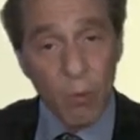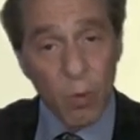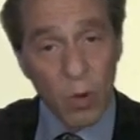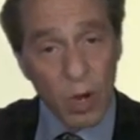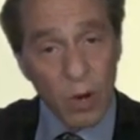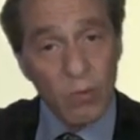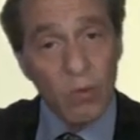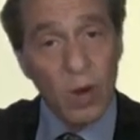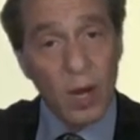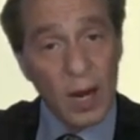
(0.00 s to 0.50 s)

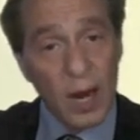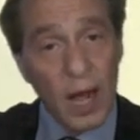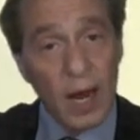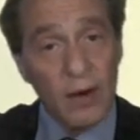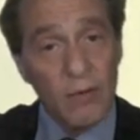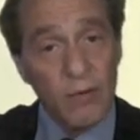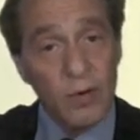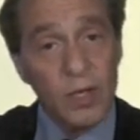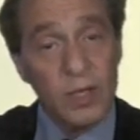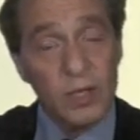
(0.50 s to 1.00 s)
will run
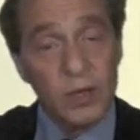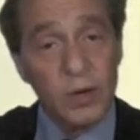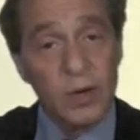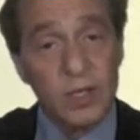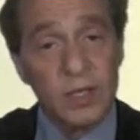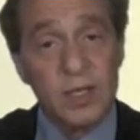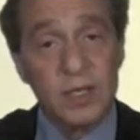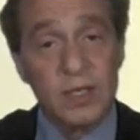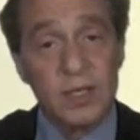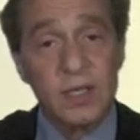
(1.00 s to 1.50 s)
out of
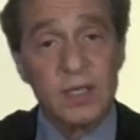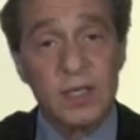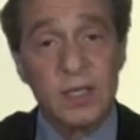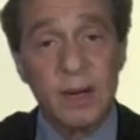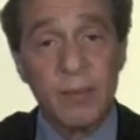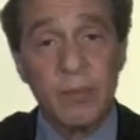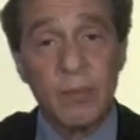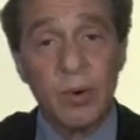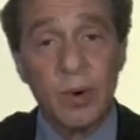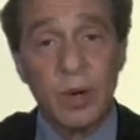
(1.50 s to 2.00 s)
resources at
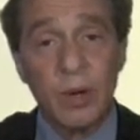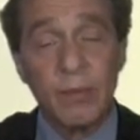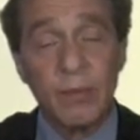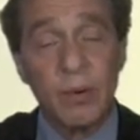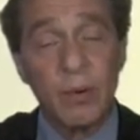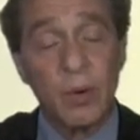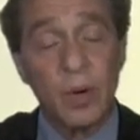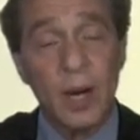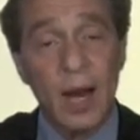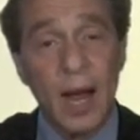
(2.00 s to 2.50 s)
some point.
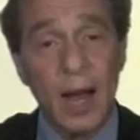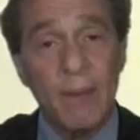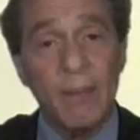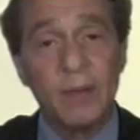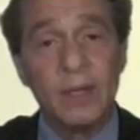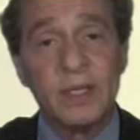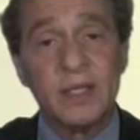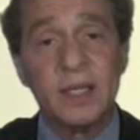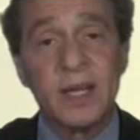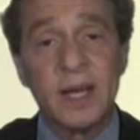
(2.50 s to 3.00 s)
But what
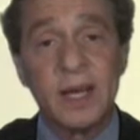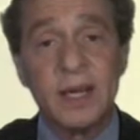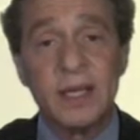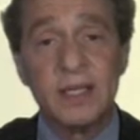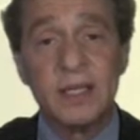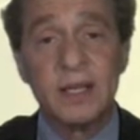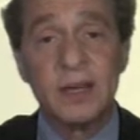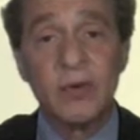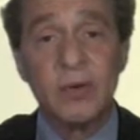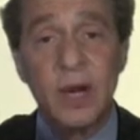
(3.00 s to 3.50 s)
happens then
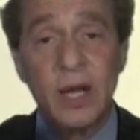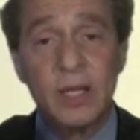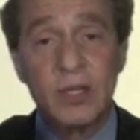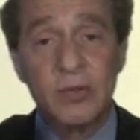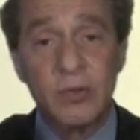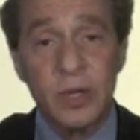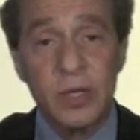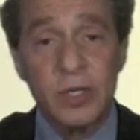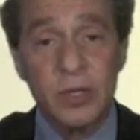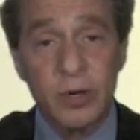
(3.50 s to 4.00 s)
is it
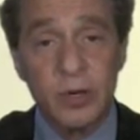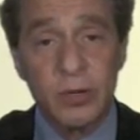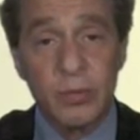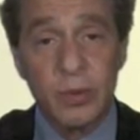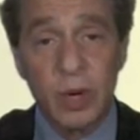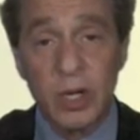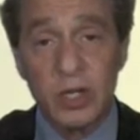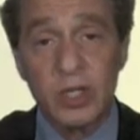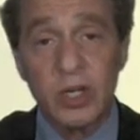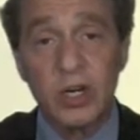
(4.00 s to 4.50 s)
creates
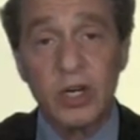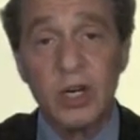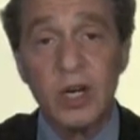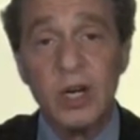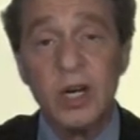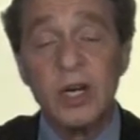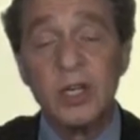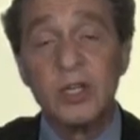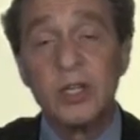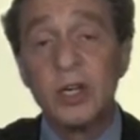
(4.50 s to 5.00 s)
research pressure
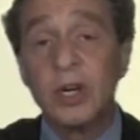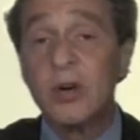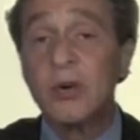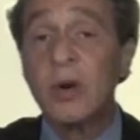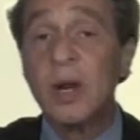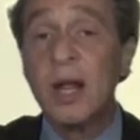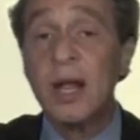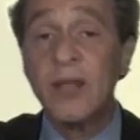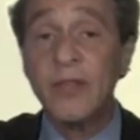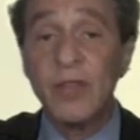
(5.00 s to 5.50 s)
to
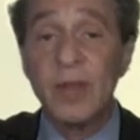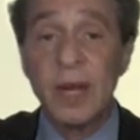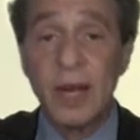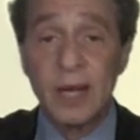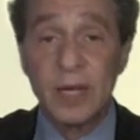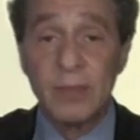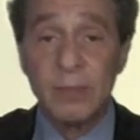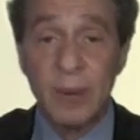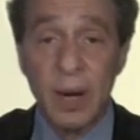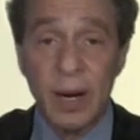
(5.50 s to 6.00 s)
create the
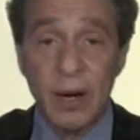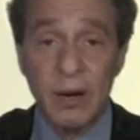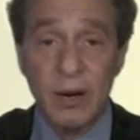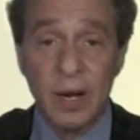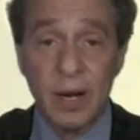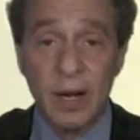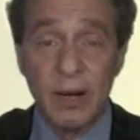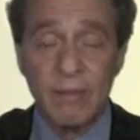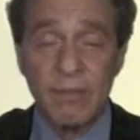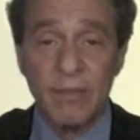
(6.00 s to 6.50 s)
next
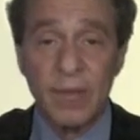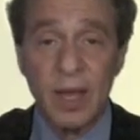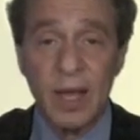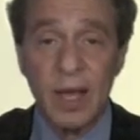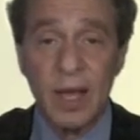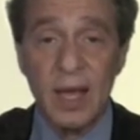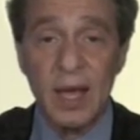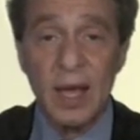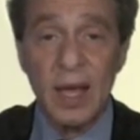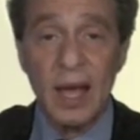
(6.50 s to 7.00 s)
paradigm.
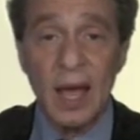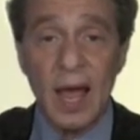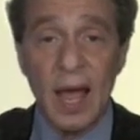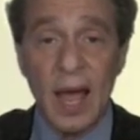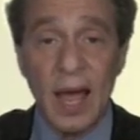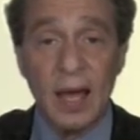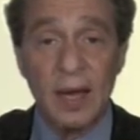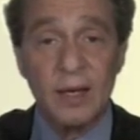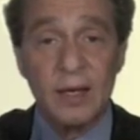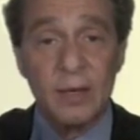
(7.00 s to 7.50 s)

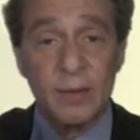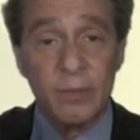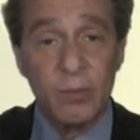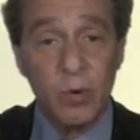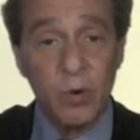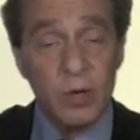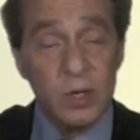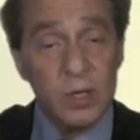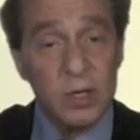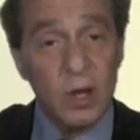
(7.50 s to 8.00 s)
And
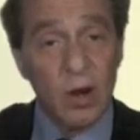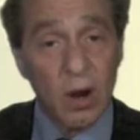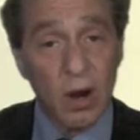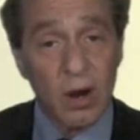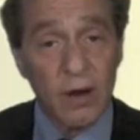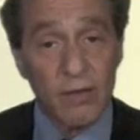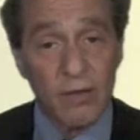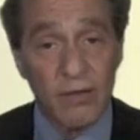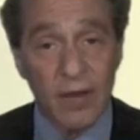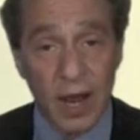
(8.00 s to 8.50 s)
Moore's
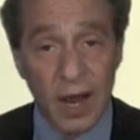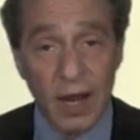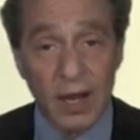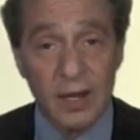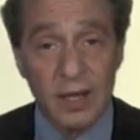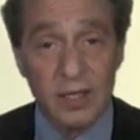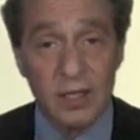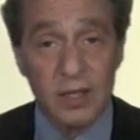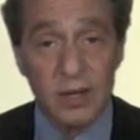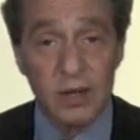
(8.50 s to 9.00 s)
Law, in
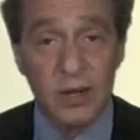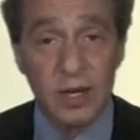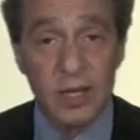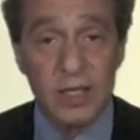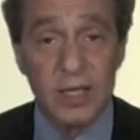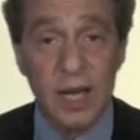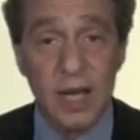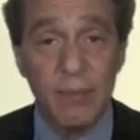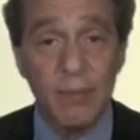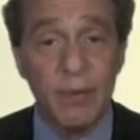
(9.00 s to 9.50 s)
fact, is a good
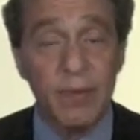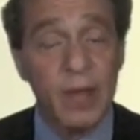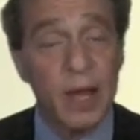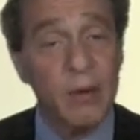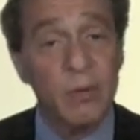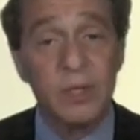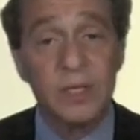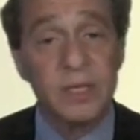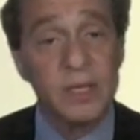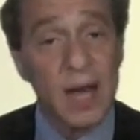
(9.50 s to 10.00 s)
example.
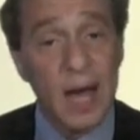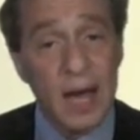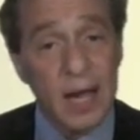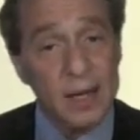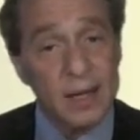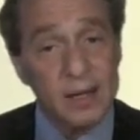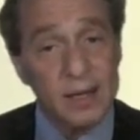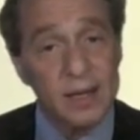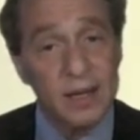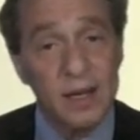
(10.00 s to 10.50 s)
That was
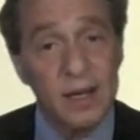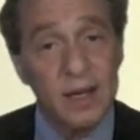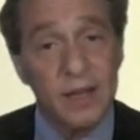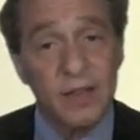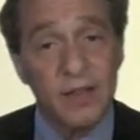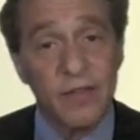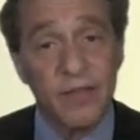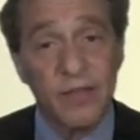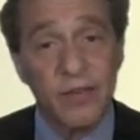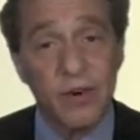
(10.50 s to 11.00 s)
not
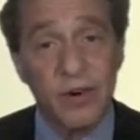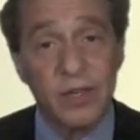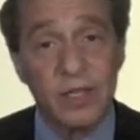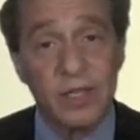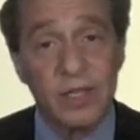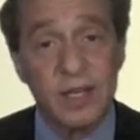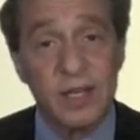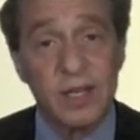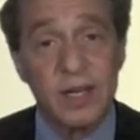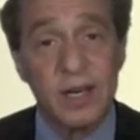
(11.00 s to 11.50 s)
the
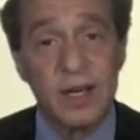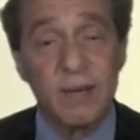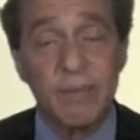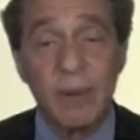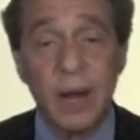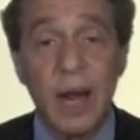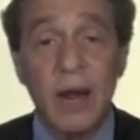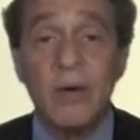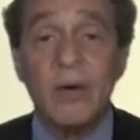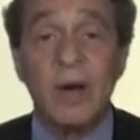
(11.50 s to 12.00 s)
first
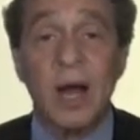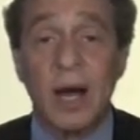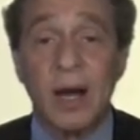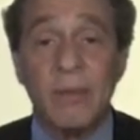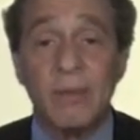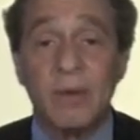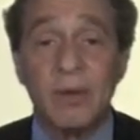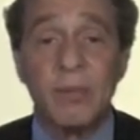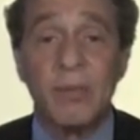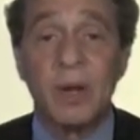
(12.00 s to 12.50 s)

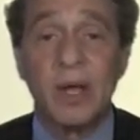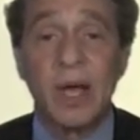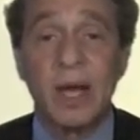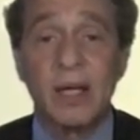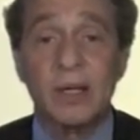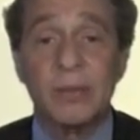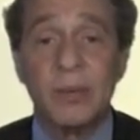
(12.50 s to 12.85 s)
paradigm to bring